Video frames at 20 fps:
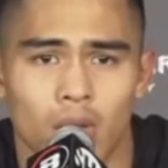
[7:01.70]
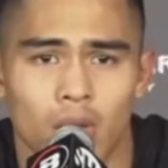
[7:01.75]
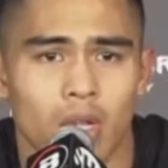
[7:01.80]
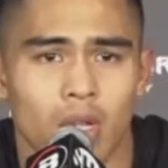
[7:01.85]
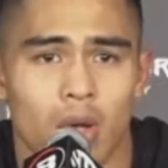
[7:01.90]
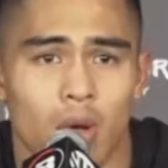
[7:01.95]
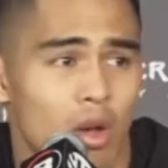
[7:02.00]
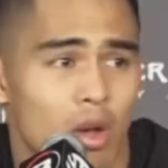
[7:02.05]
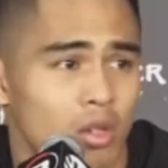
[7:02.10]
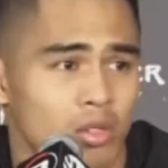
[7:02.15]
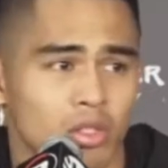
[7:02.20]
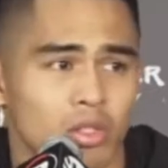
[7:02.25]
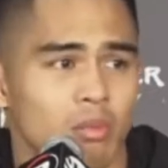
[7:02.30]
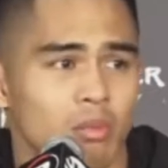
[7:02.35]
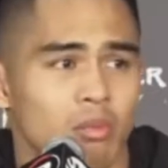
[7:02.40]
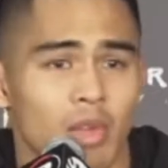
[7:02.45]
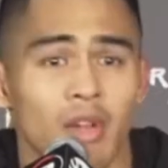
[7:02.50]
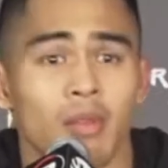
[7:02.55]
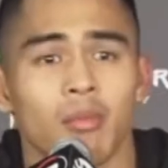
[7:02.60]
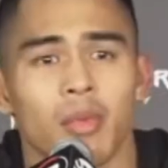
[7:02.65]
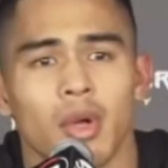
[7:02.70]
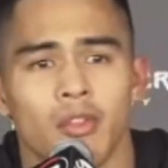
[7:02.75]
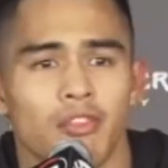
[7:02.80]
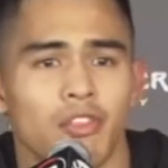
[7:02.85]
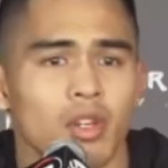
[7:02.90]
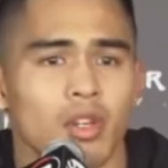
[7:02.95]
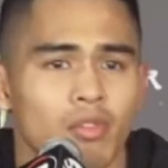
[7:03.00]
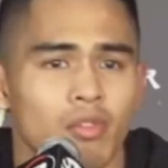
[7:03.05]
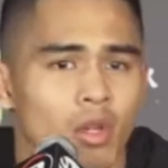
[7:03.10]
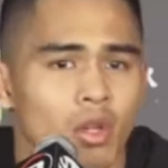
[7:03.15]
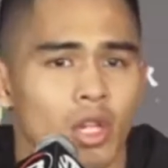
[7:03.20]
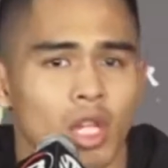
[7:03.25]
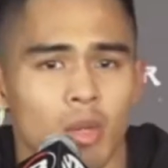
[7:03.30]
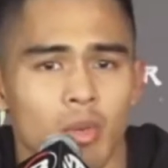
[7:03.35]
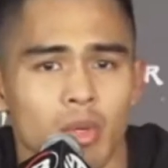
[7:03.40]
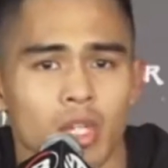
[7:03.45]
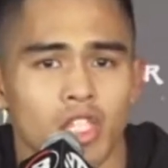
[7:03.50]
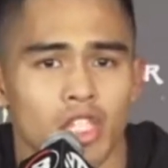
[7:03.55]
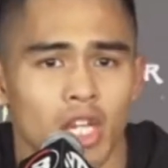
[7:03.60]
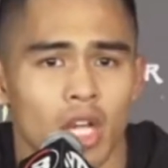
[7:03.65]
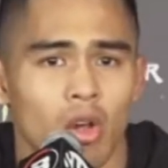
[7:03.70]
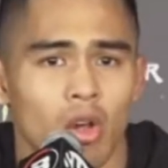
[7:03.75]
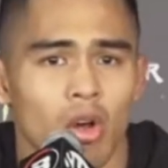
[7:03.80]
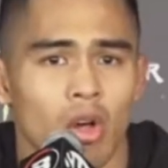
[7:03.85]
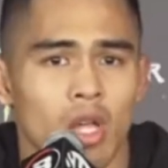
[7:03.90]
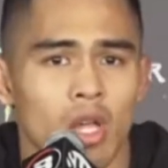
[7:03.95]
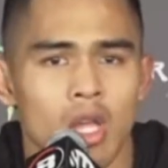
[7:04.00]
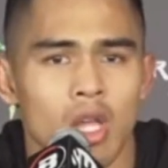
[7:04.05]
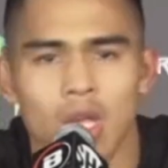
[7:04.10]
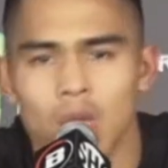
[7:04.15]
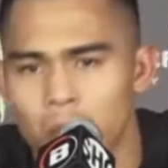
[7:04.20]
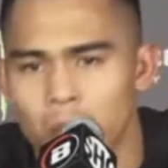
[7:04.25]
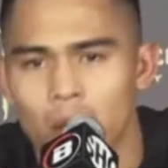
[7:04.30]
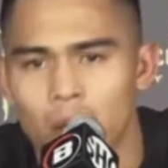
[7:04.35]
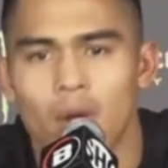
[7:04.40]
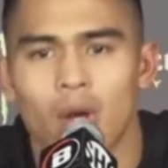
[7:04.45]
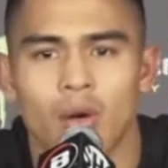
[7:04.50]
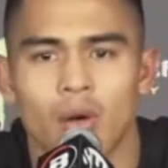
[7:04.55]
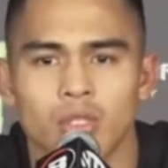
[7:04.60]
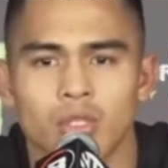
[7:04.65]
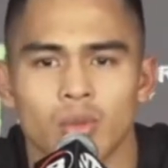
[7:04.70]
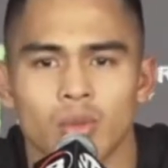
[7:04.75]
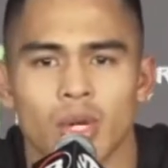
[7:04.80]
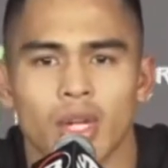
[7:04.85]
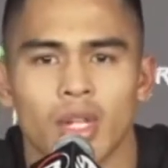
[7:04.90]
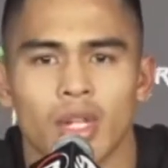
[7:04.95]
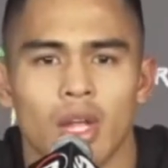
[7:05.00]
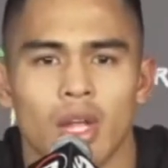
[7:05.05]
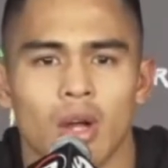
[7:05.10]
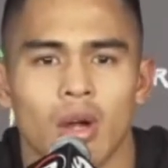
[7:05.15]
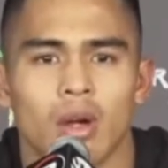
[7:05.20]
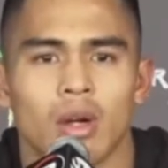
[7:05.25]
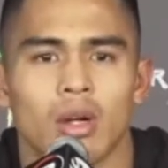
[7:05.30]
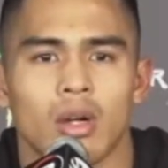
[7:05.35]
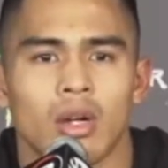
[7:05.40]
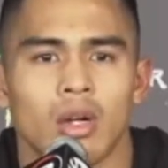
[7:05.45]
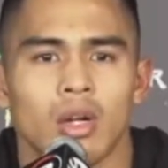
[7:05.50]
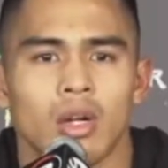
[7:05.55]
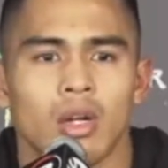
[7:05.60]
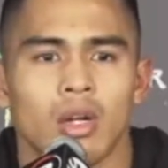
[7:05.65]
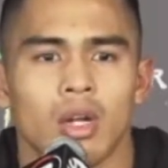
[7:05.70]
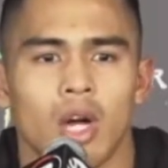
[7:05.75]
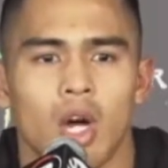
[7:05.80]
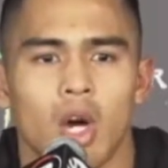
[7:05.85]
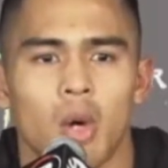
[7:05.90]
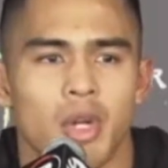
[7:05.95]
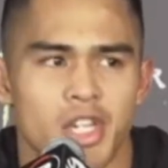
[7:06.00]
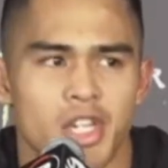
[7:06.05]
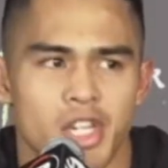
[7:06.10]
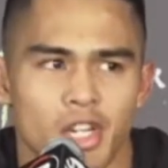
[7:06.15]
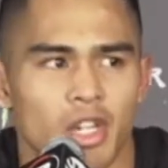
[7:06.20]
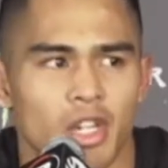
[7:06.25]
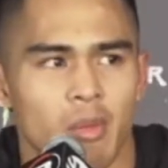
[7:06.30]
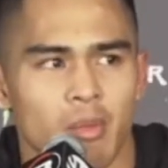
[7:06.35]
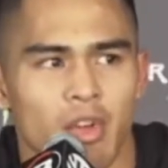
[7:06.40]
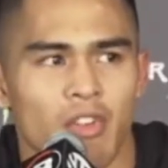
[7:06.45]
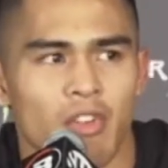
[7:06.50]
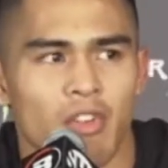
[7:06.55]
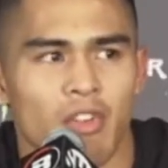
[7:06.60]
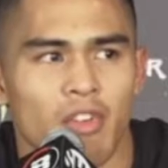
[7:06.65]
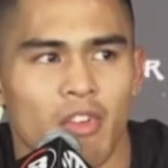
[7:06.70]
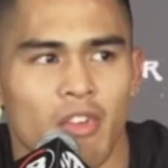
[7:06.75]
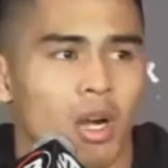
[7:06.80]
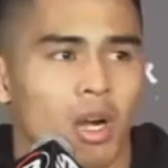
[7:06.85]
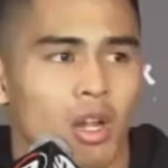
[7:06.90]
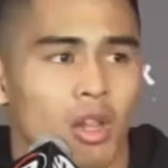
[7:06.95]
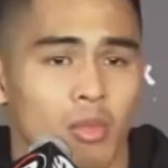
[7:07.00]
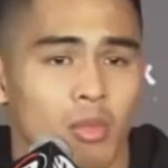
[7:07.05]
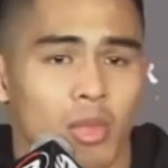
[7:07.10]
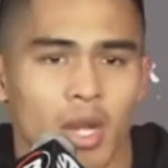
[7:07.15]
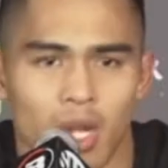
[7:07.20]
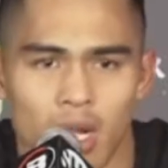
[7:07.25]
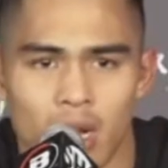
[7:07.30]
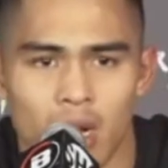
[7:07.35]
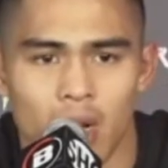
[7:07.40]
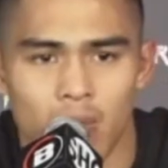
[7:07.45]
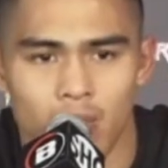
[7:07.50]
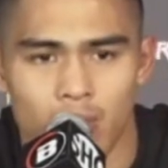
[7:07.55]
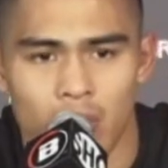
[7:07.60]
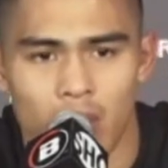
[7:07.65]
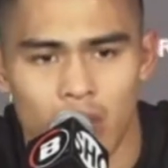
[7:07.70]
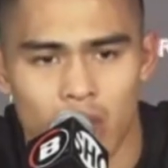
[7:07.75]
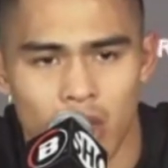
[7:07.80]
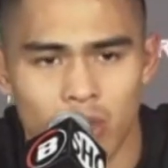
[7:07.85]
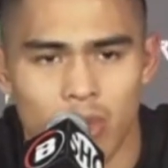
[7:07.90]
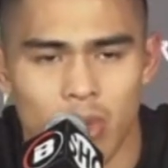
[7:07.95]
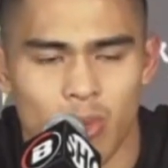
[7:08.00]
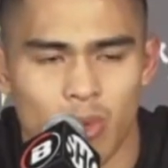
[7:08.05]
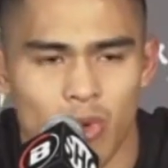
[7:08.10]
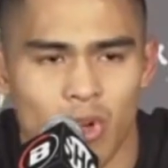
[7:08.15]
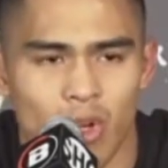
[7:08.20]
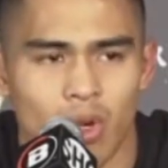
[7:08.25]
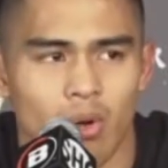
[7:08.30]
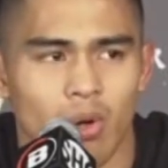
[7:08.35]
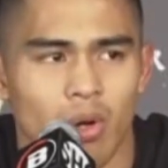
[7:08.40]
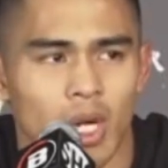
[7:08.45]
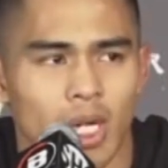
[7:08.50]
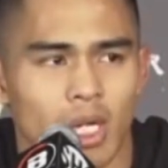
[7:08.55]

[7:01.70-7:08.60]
know, was, my my feet felt a little bit jello, but I, I was right there. Um, I just had to get my feet back on me, and I got back on me pretty quick.